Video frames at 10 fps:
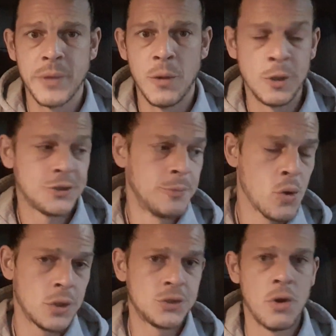What's a remote
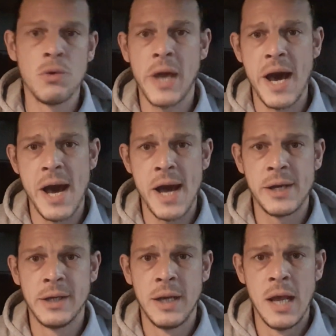control car?
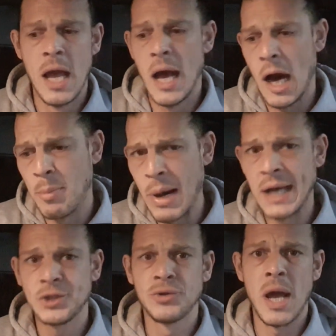A
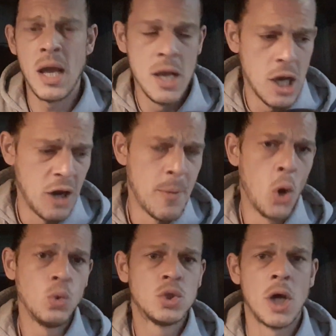battery, a
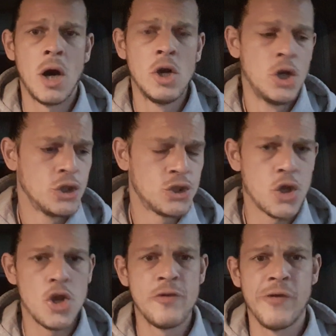motor,
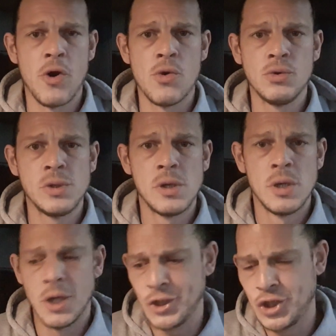servos,
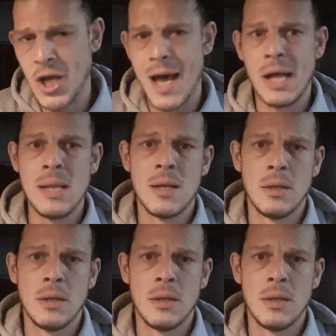a shell,